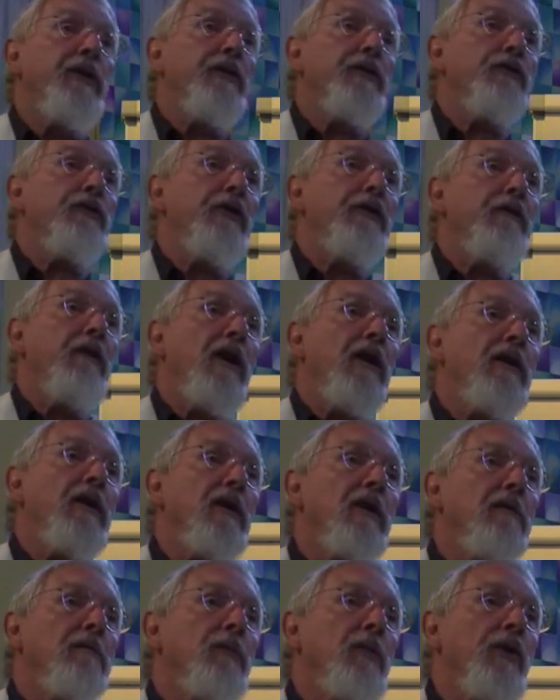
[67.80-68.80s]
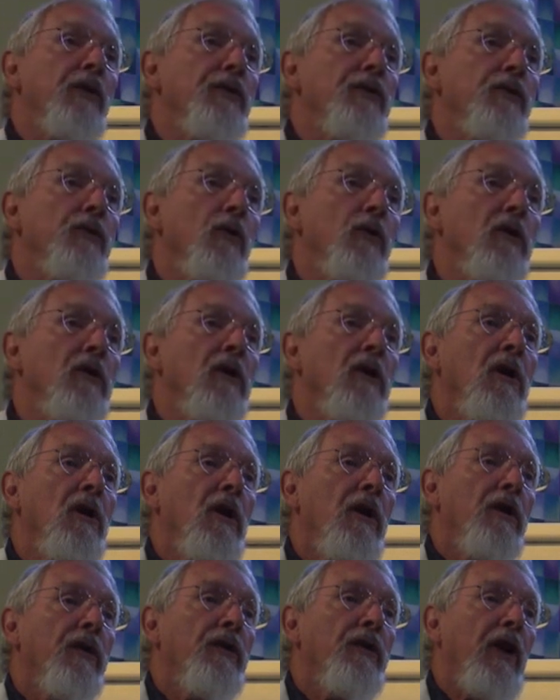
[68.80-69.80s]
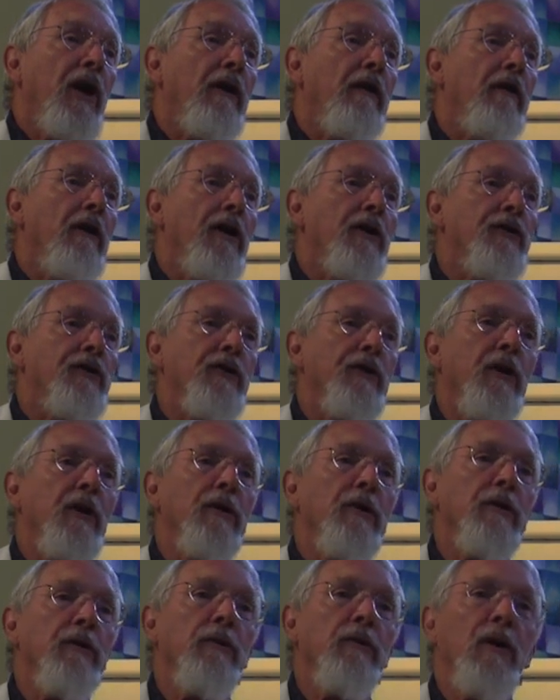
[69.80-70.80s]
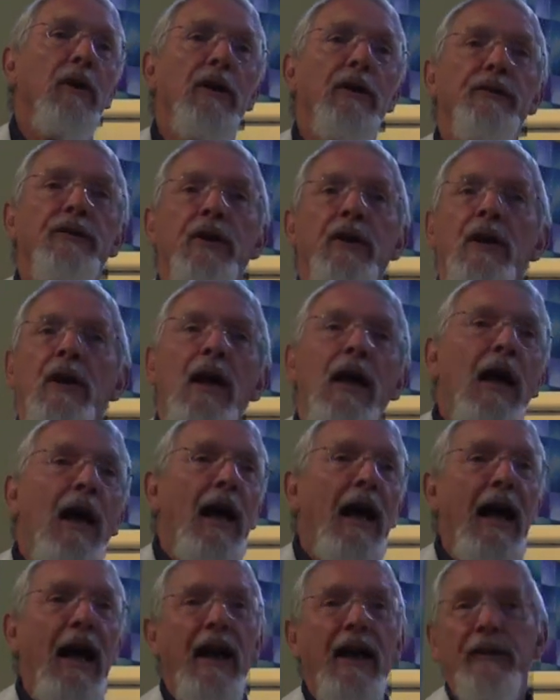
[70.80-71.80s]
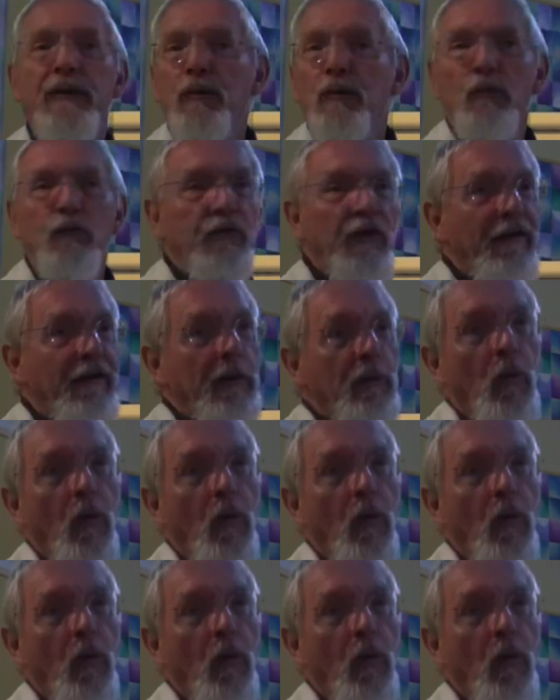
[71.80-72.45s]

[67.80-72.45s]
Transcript: the Triratna Buddhist order, Sangharakshita, who had very